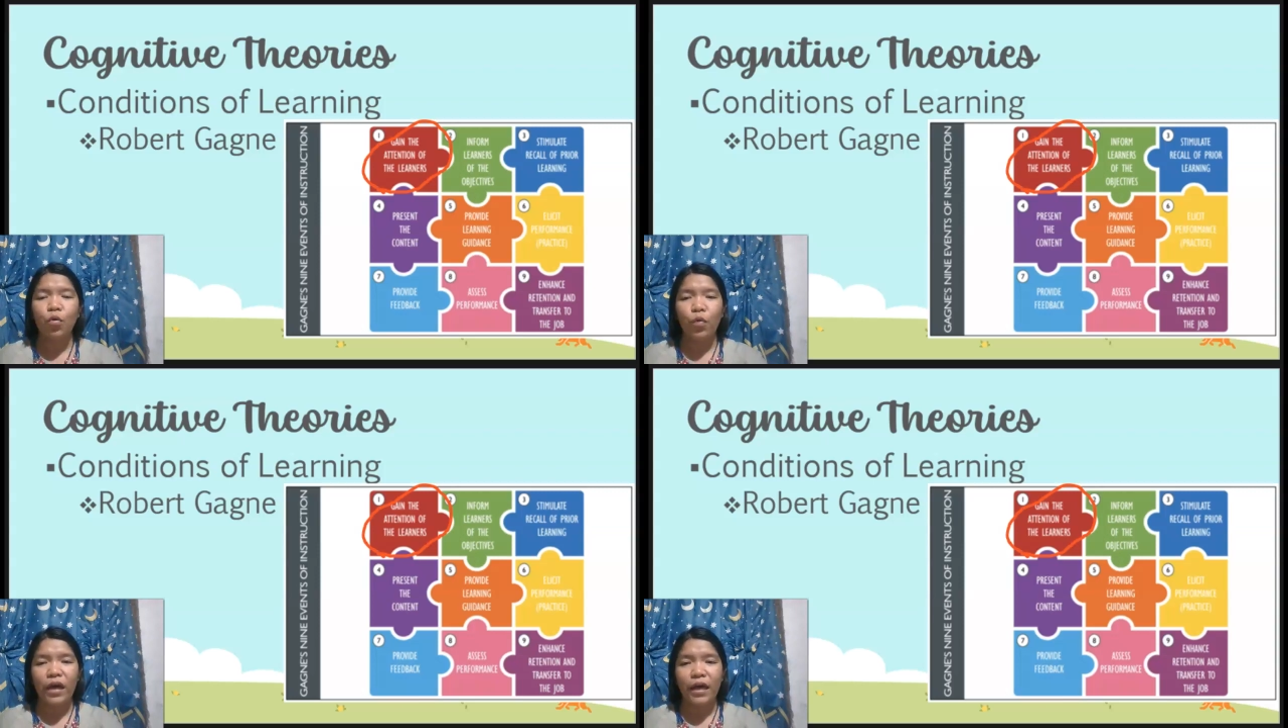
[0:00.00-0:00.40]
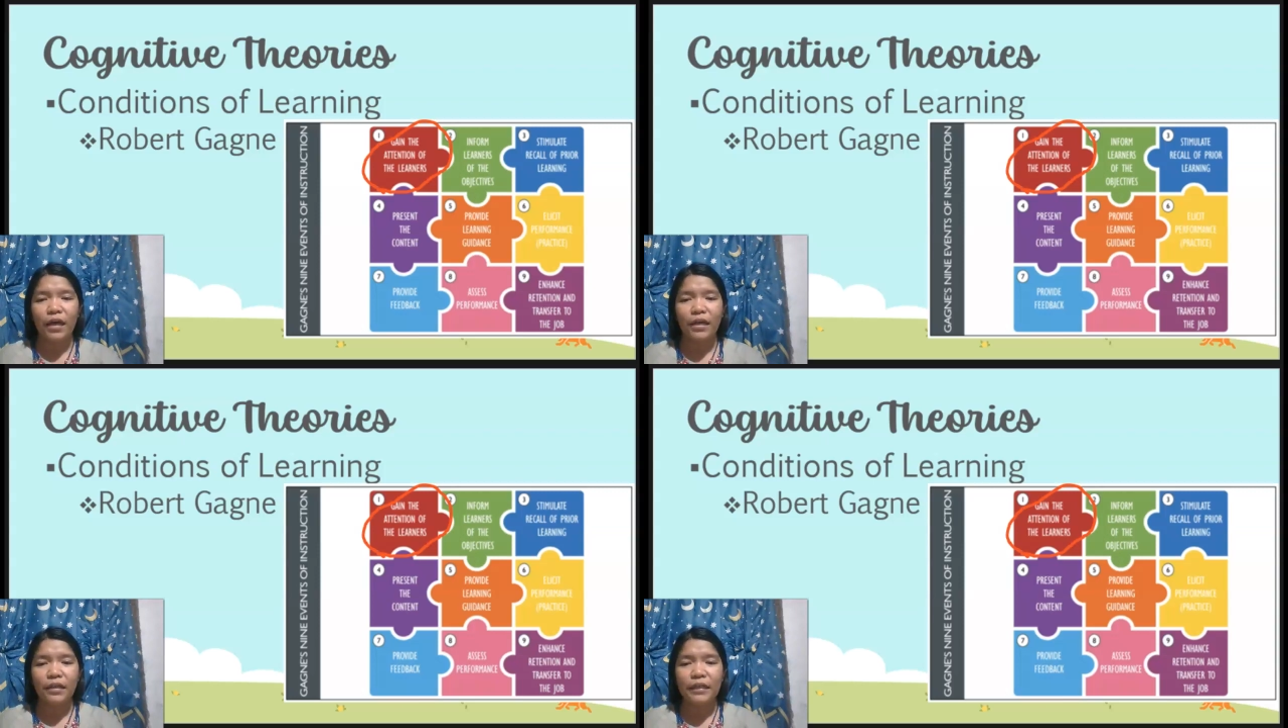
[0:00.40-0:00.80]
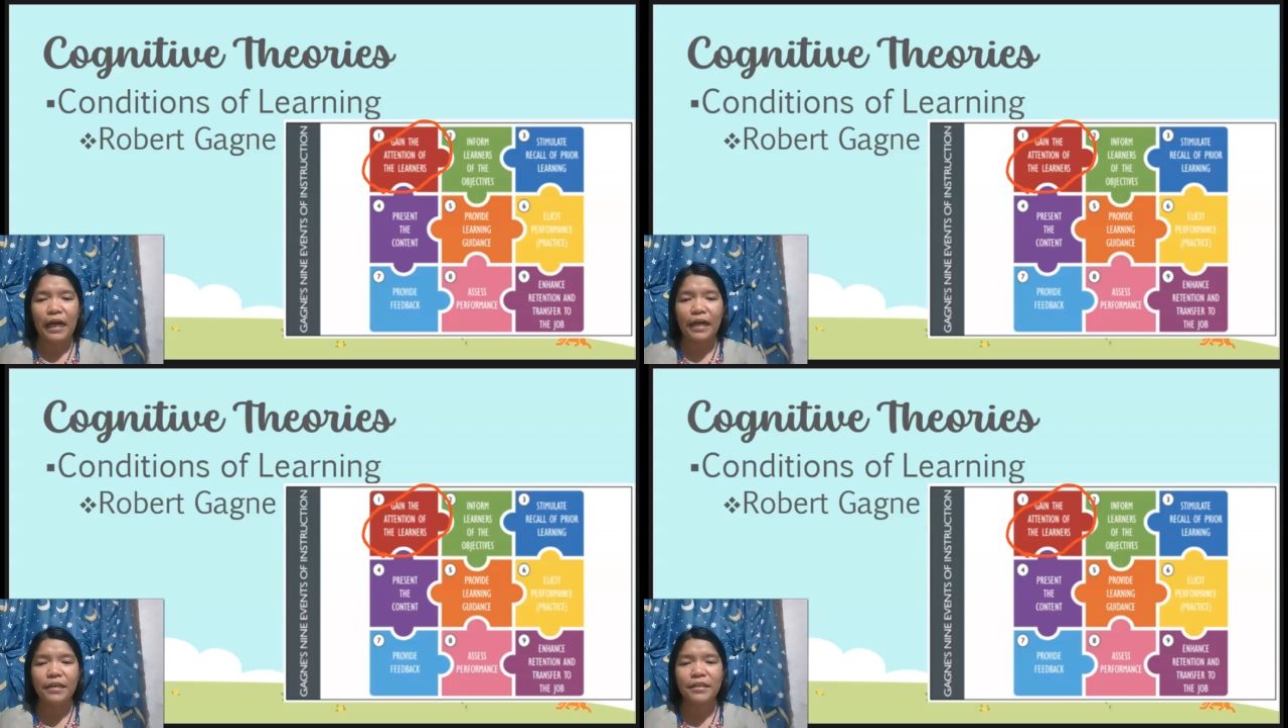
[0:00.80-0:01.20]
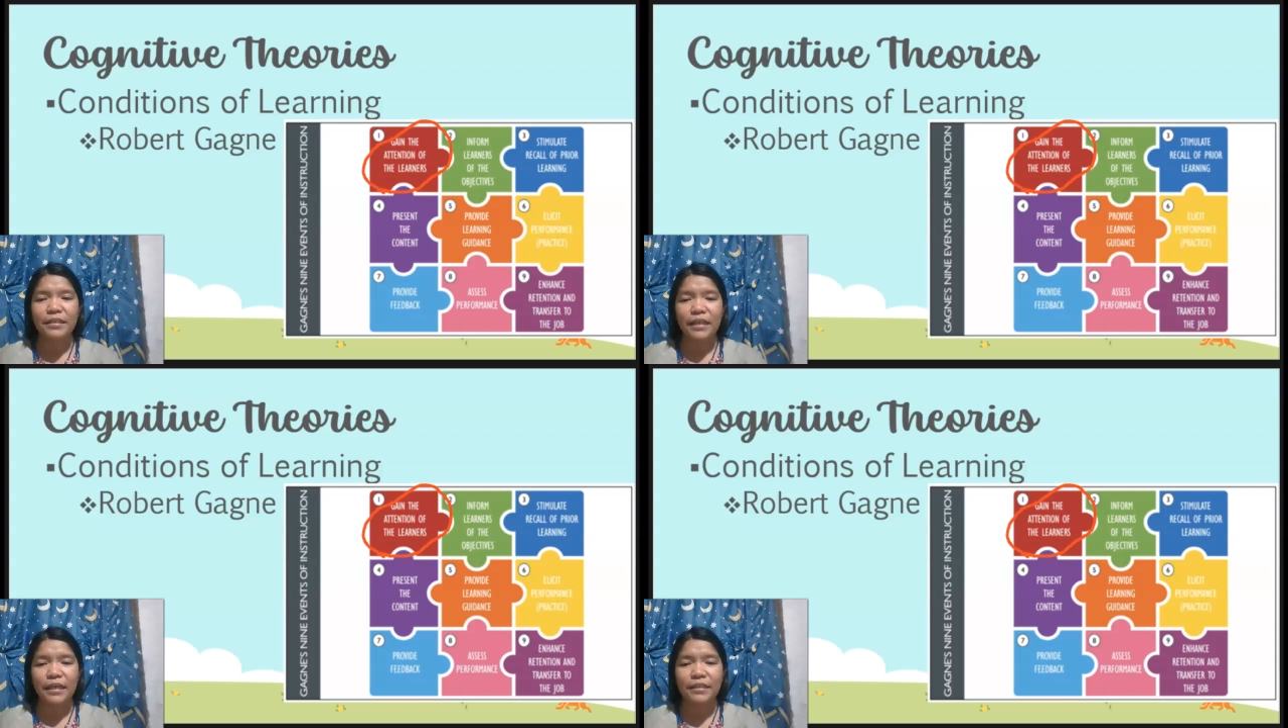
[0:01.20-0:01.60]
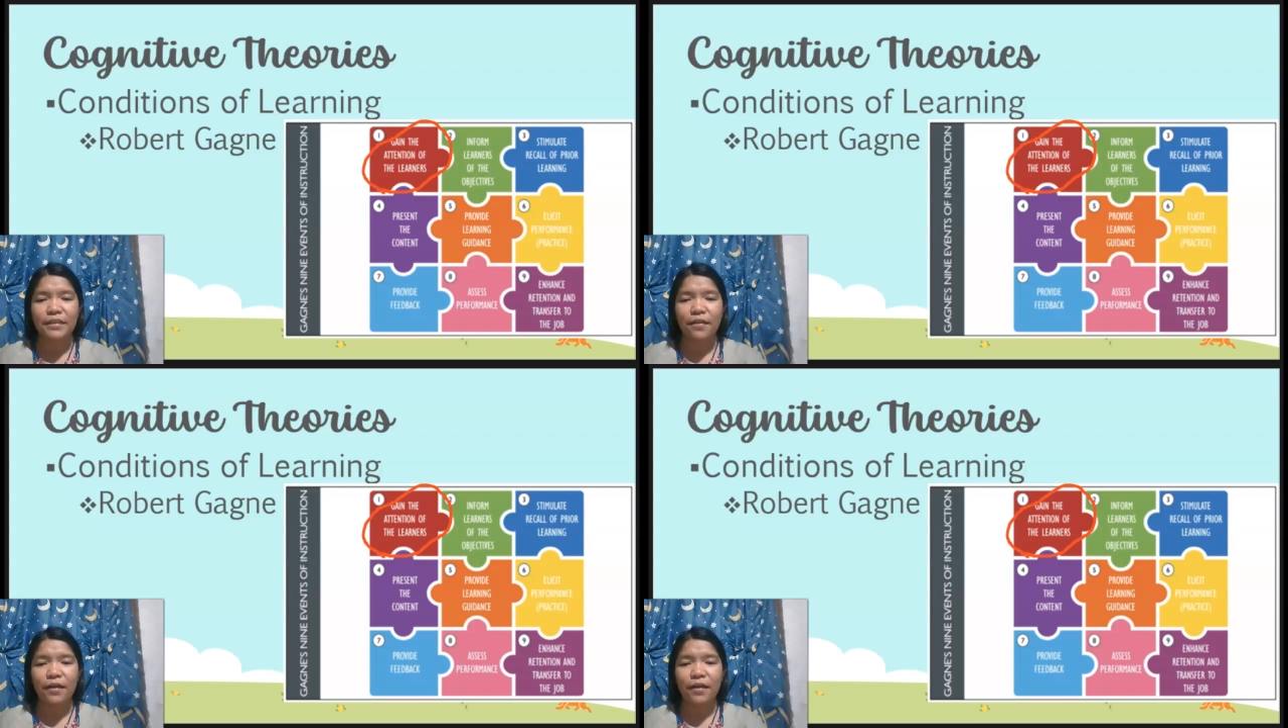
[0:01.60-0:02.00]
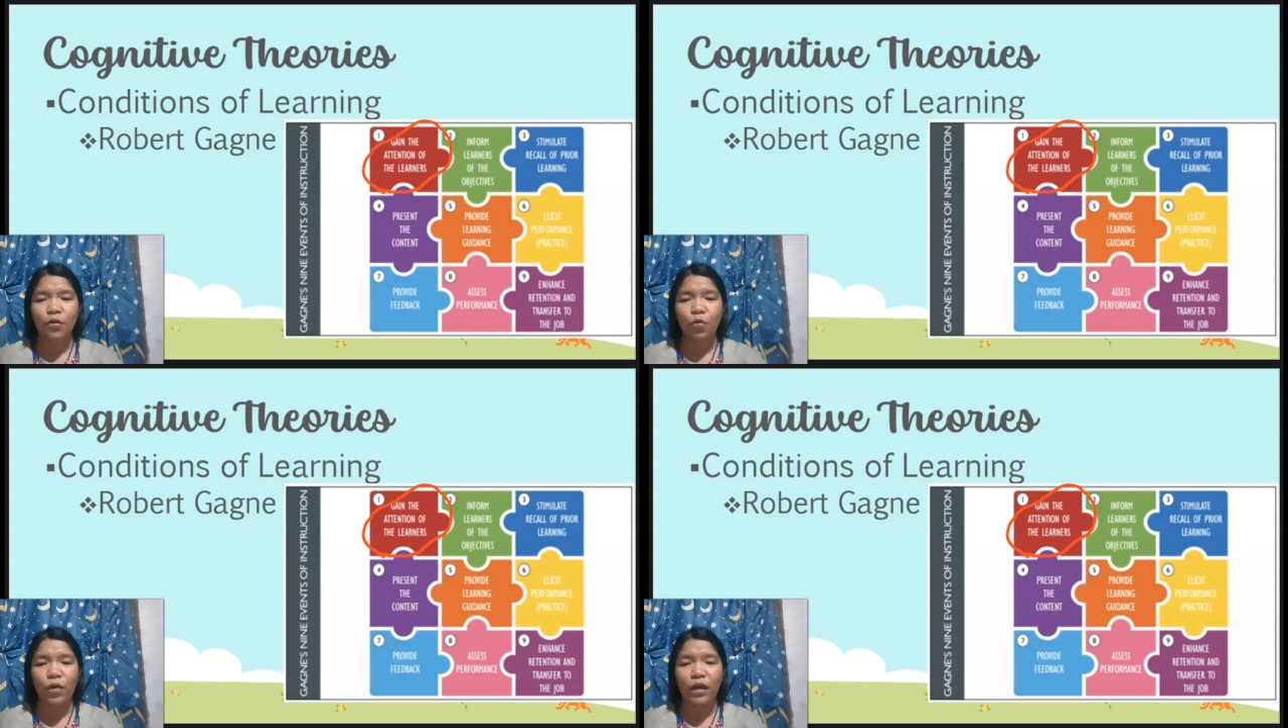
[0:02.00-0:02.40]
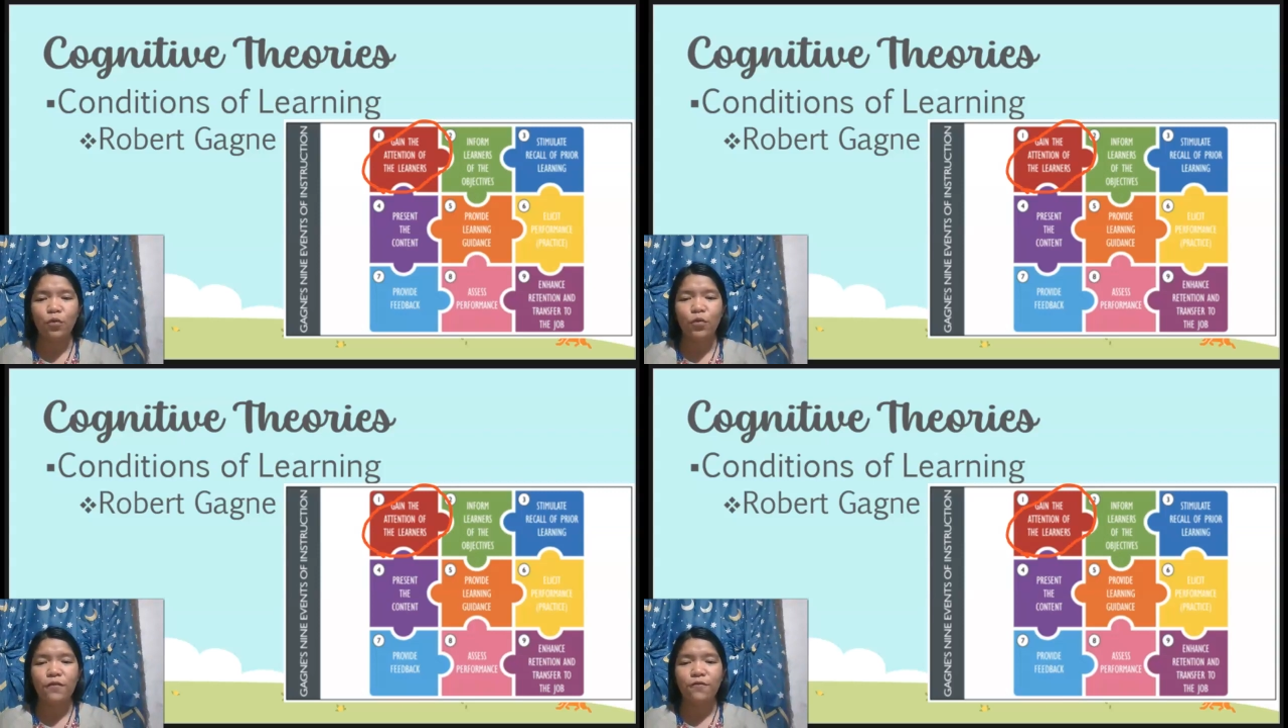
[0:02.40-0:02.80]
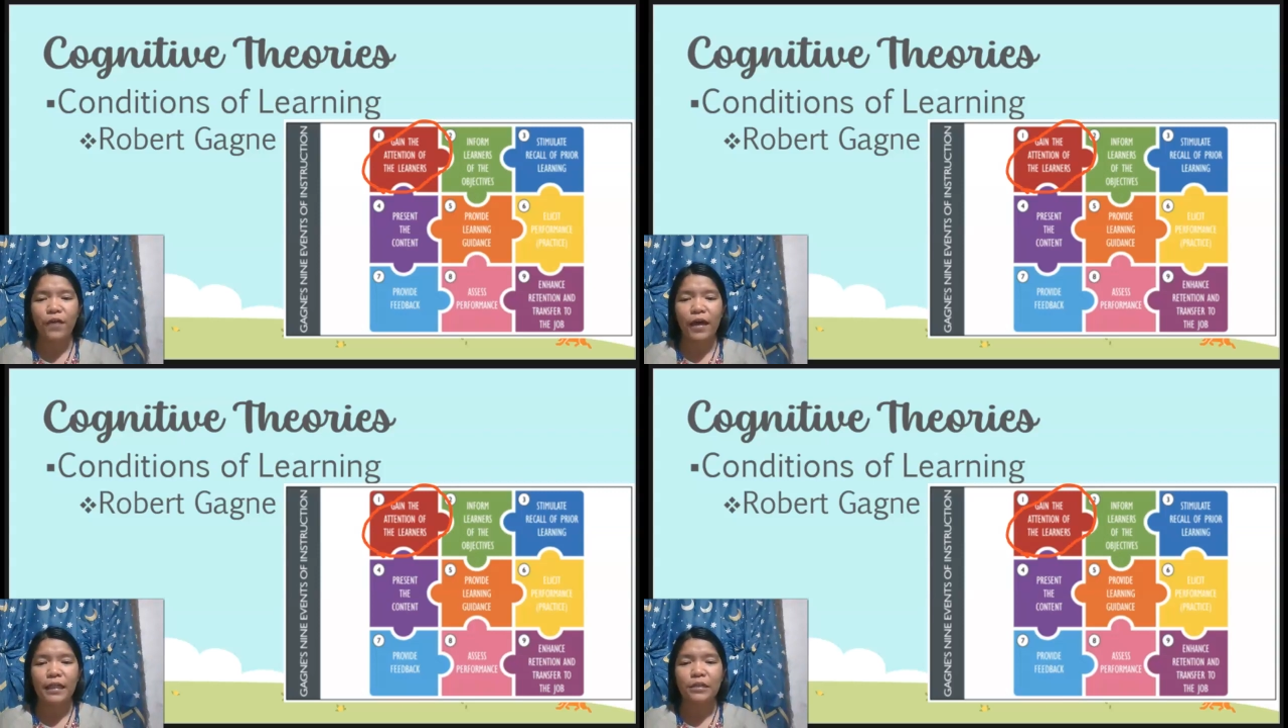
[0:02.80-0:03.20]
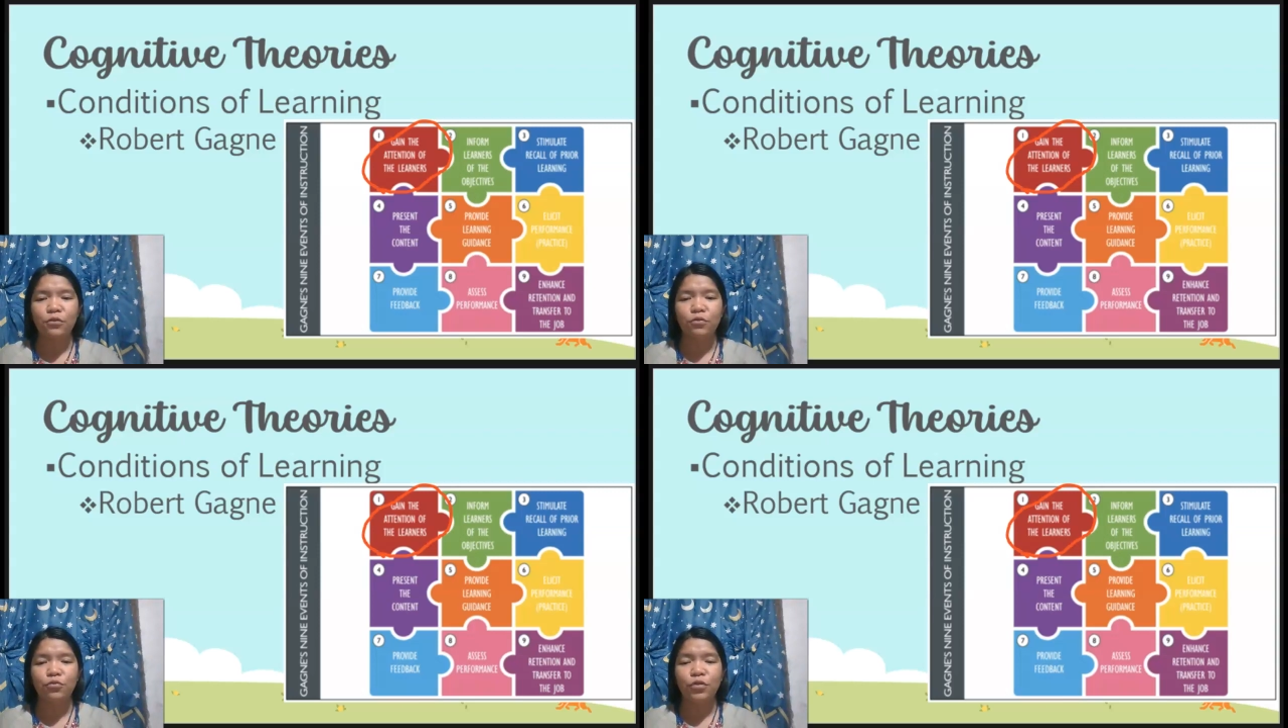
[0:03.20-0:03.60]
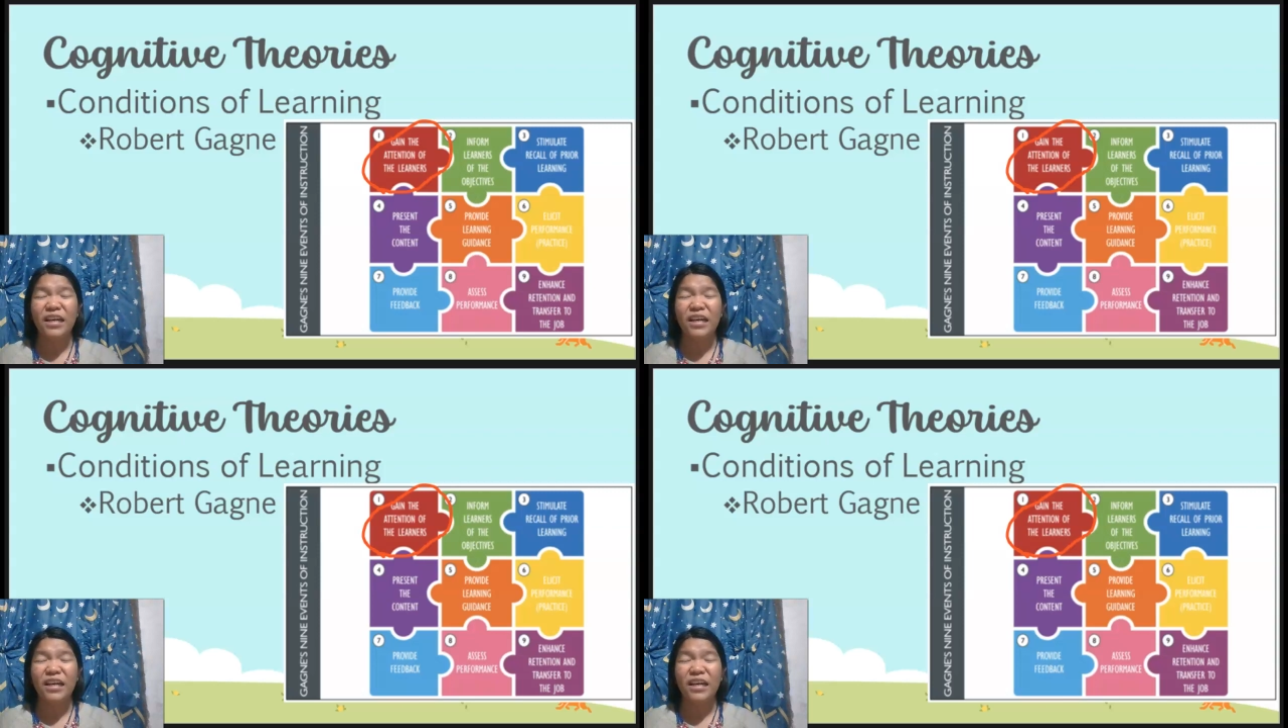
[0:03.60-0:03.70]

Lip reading: When Gagne says that when we fail to